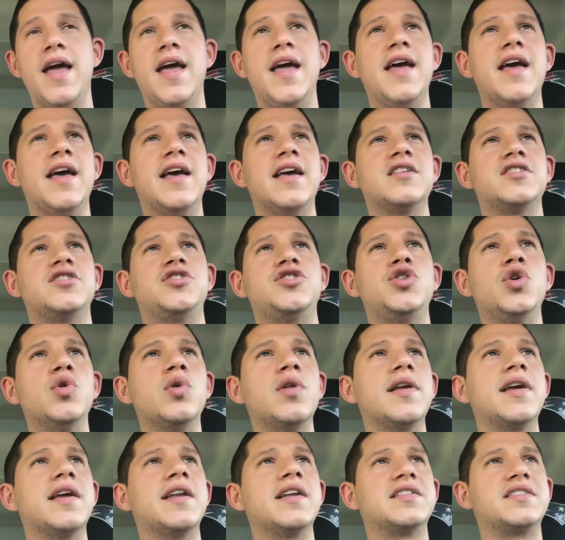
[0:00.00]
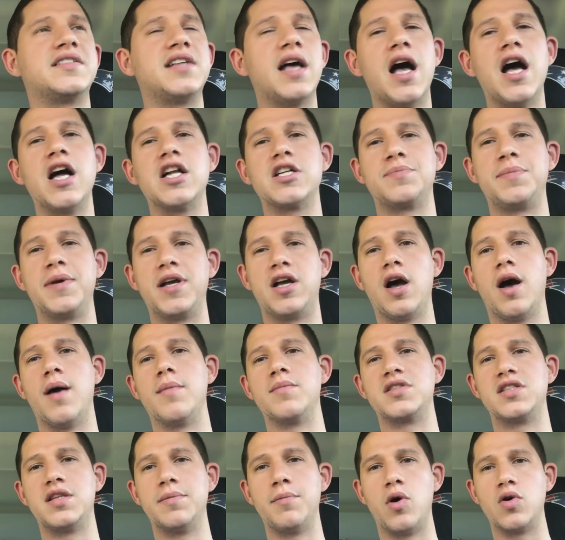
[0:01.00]
is Julian Assange
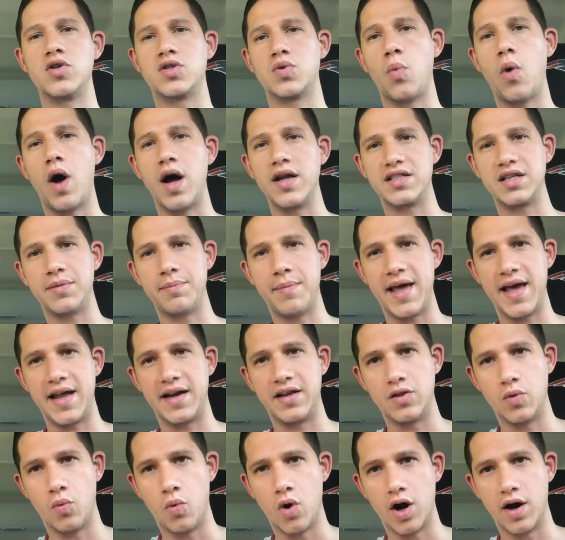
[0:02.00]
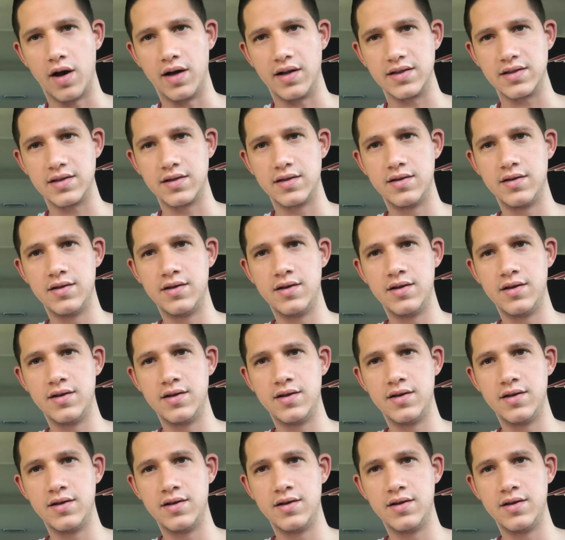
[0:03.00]
becomes the most wanted man in the world.